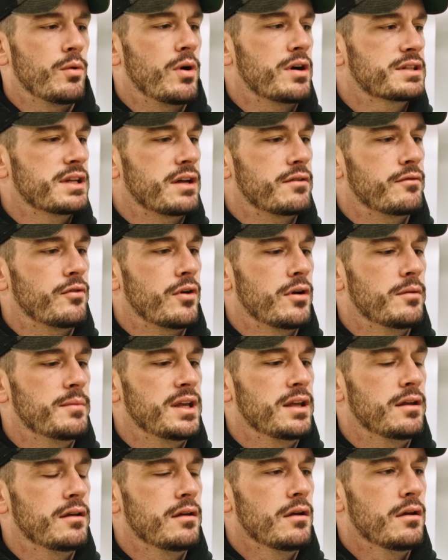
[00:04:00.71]
walks out in front of
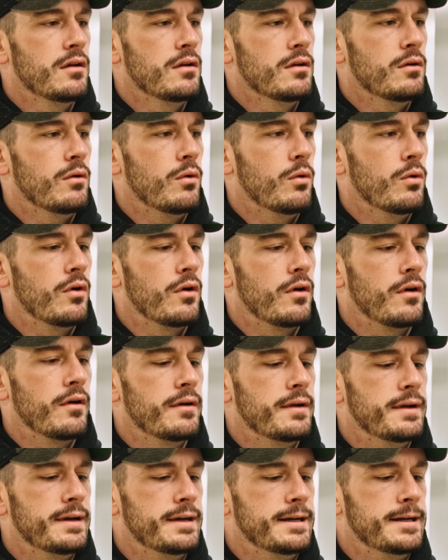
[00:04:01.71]
me or
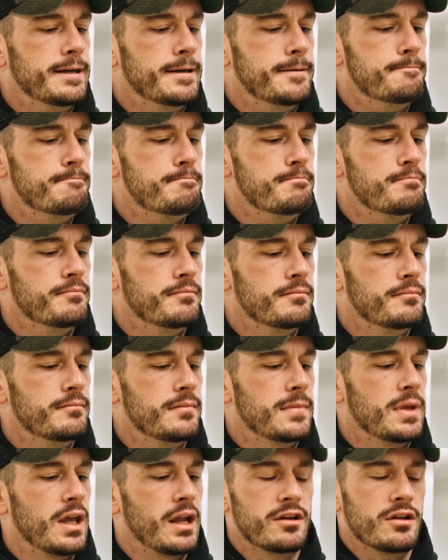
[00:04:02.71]

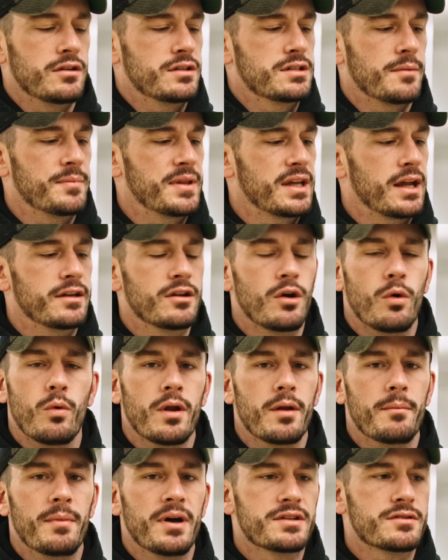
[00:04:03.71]
something I don't
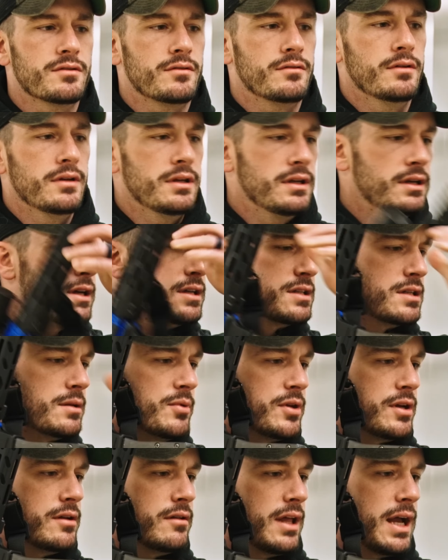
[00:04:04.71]
want to muzzle, I
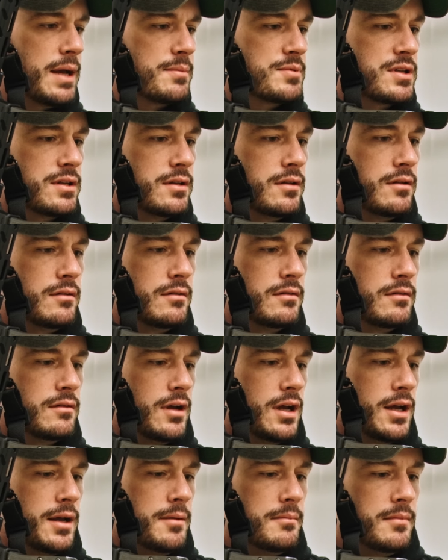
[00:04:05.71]
simply collapse it
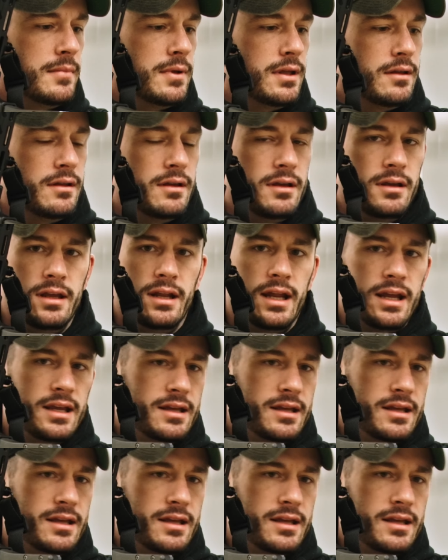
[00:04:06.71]
up. And I